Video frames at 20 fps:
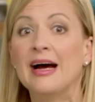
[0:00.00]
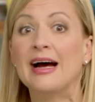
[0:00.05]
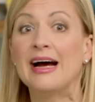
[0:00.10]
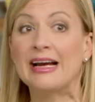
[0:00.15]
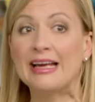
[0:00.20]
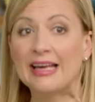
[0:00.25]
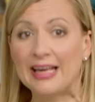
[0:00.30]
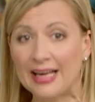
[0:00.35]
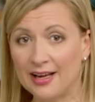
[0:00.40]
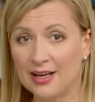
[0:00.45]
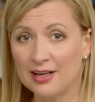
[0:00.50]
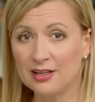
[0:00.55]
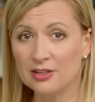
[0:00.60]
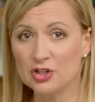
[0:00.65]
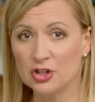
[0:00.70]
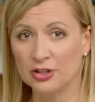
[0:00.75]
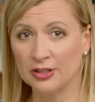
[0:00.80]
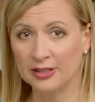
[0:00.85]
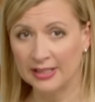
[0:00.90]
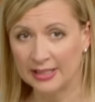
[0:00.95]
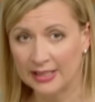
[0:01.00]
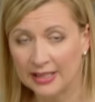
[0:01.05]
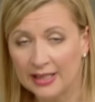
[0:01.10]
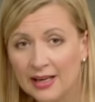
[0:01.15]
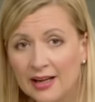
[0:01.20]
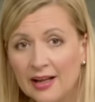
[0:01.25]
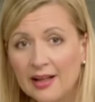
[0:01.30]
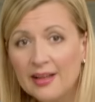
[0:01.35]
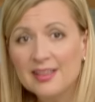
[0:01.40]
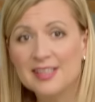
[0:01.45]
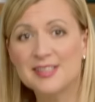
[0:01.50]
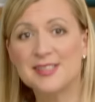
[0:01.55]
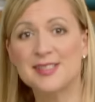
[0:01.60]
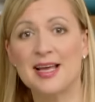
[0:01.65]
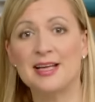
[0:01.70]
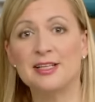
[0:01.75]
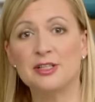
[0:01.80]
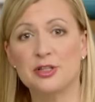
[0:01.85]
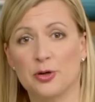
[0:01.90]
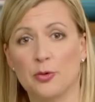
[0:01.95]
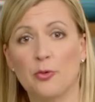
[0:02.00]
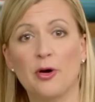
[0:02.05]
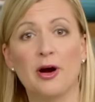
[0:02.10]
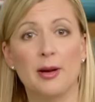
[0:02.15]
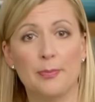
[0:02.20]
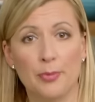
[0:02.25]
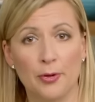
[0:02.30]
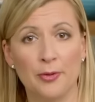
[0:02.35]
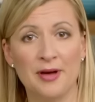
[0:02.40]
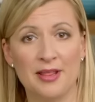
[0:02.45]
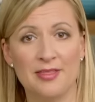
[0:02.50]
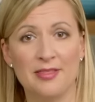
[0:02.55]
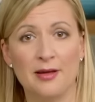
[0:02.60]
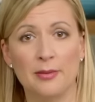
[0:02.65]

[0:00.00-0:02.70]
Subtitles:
occasionally the center where I put my